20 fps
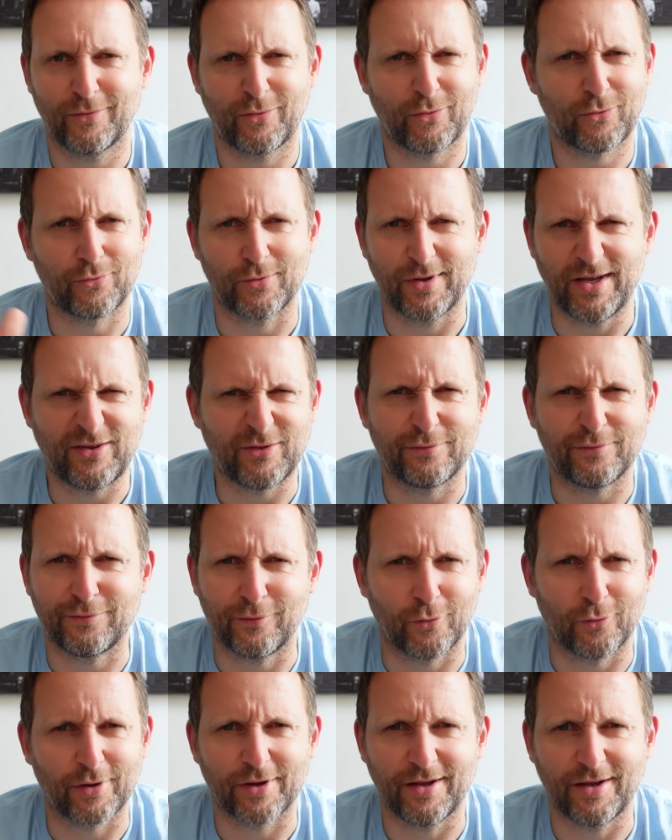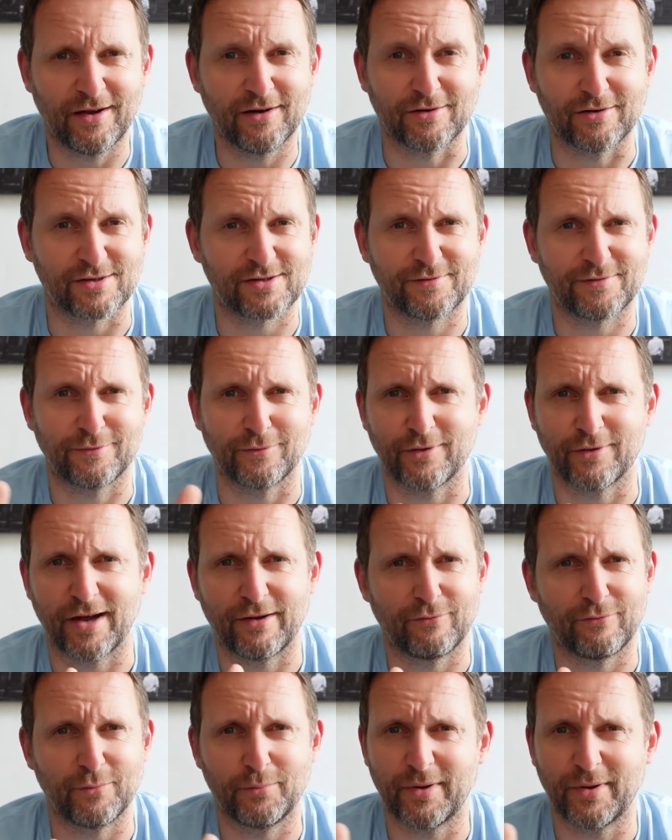3 to 4 years
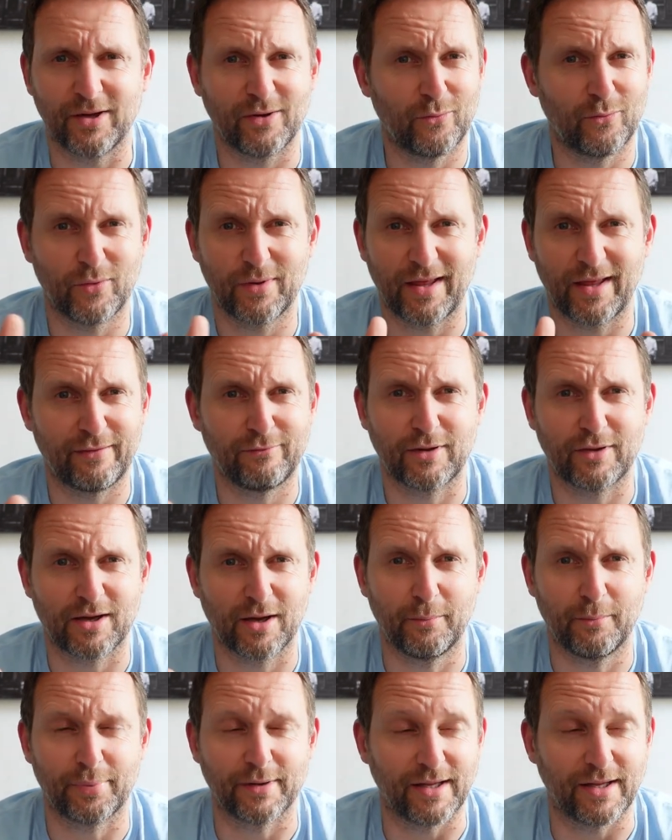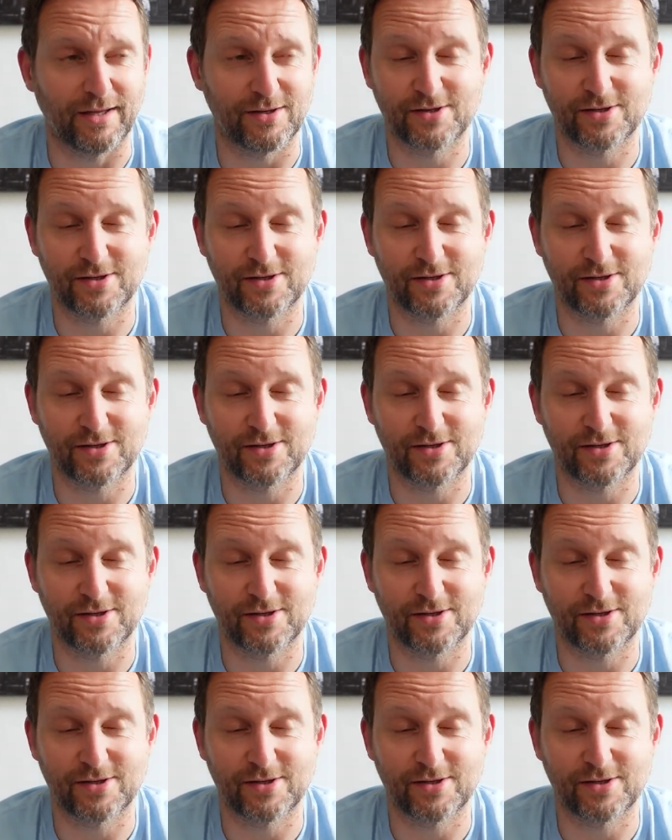with every company.